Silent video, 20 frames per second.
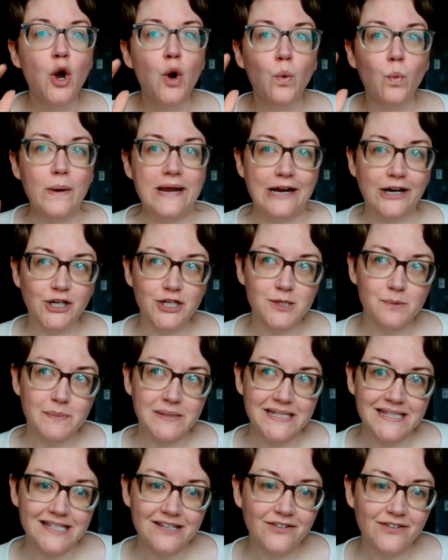we are
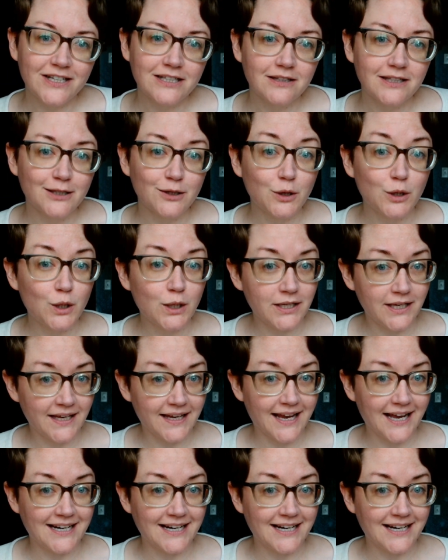specifically looking